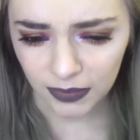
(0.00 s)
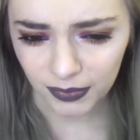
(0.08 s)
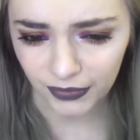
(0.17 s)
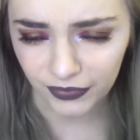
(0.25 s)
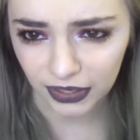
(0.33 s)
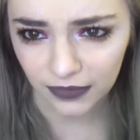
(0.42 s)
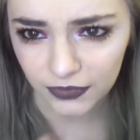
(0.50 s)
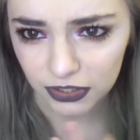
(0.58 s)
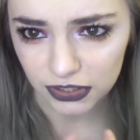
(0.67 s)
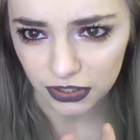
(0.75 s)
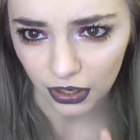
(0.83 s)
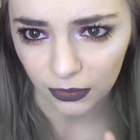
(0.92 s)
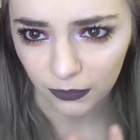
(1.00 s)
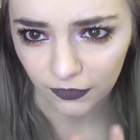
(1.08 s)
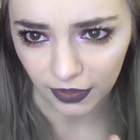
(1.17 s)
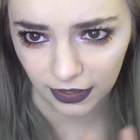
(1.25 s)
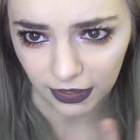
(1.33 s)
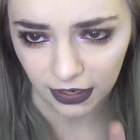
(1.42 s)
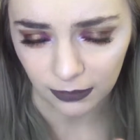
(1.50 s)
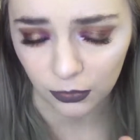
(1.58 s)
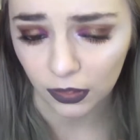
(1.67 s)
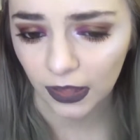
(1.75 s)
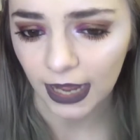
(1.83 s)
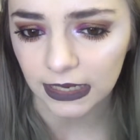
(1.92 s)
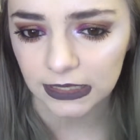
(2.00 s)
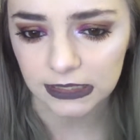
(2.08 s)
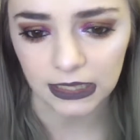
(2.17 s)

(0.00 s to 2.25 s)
but I think if you just go in with like a couple layers,